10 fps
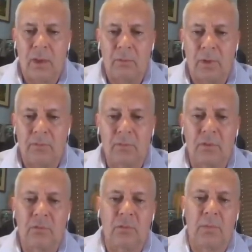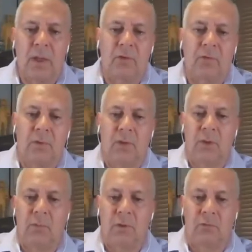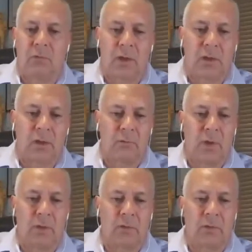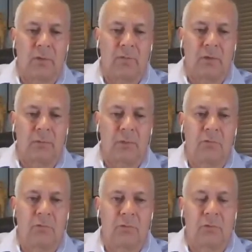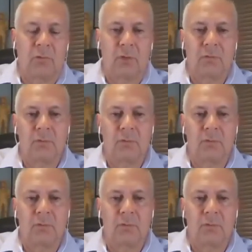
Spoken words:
And we have a seasoned management team with a track record of exploration success.